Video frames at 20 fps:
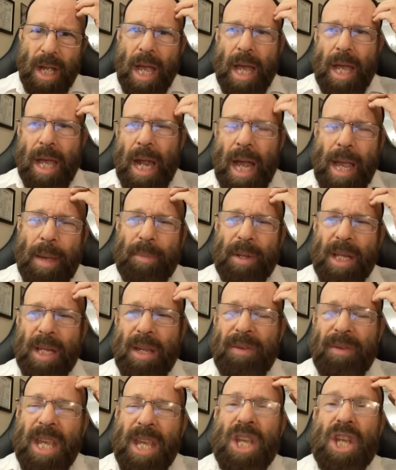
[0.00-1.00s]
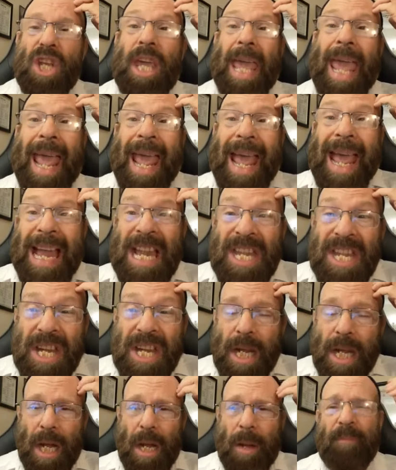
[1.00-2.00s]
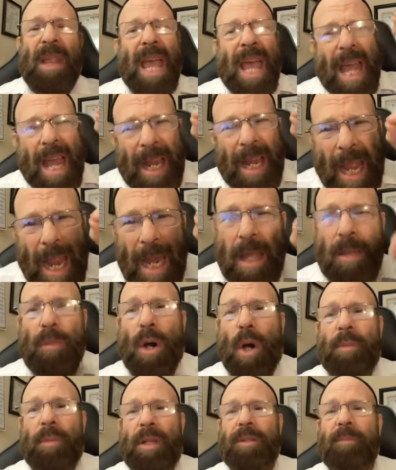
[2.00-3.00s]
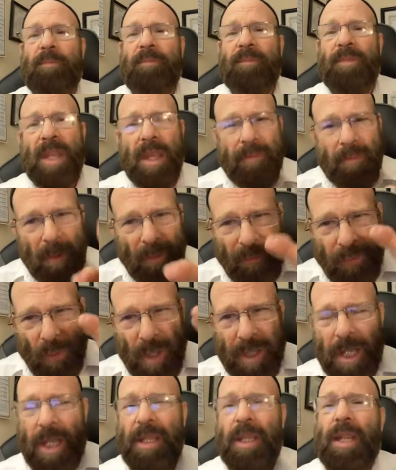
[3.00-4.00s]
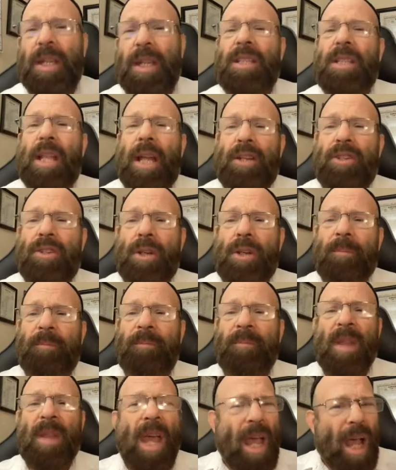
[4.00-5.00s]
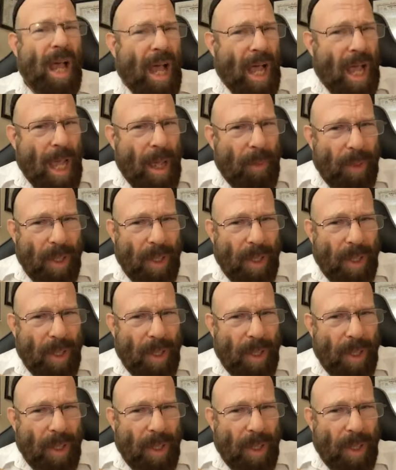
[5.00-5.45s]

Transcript: And I believe he can come at any moment, even before the end of this lecture. I believe